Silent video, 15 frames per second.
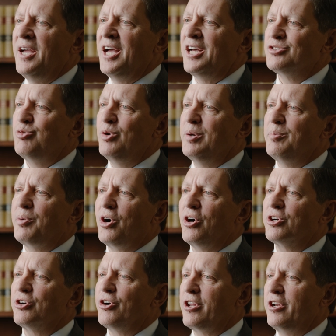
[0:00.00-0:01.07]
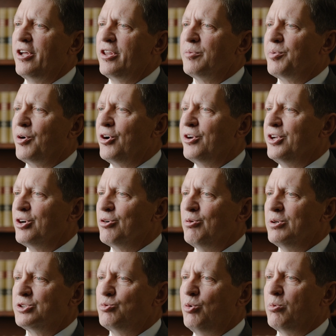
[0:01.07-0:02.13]
As we embark on another bar year,
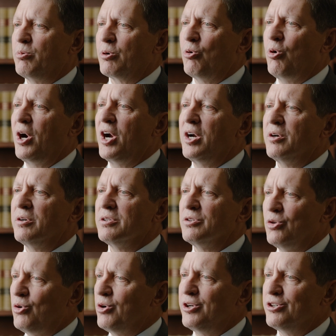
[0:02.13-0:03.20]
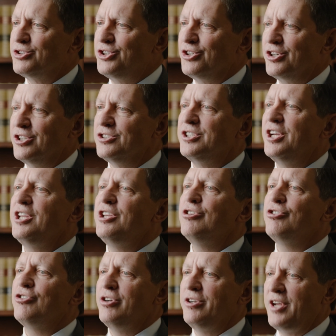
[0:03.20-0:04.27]
which will require lawyers to continue
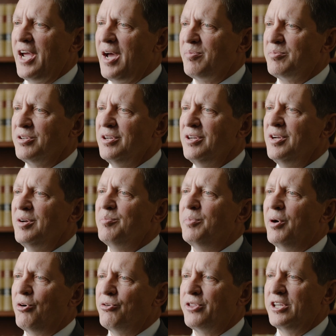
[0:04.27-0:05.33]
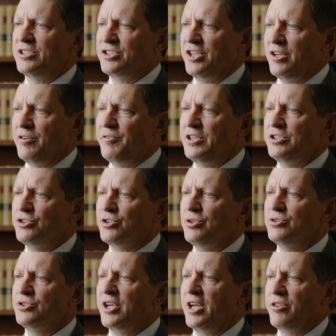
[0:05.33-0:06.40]
to adapt both as
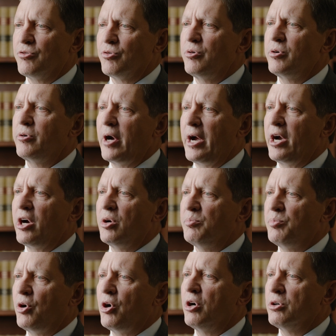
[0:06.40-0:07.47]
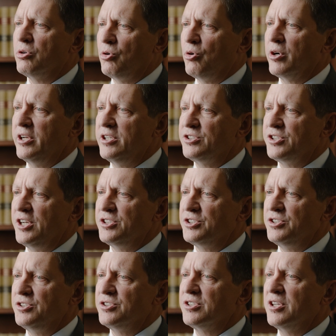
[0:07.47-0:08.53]
individuals and through our bar
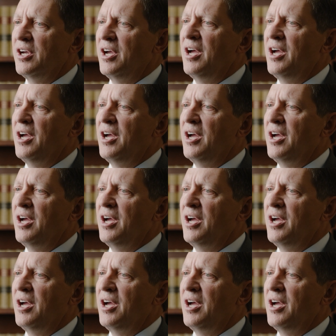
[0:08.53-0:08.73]
organizations,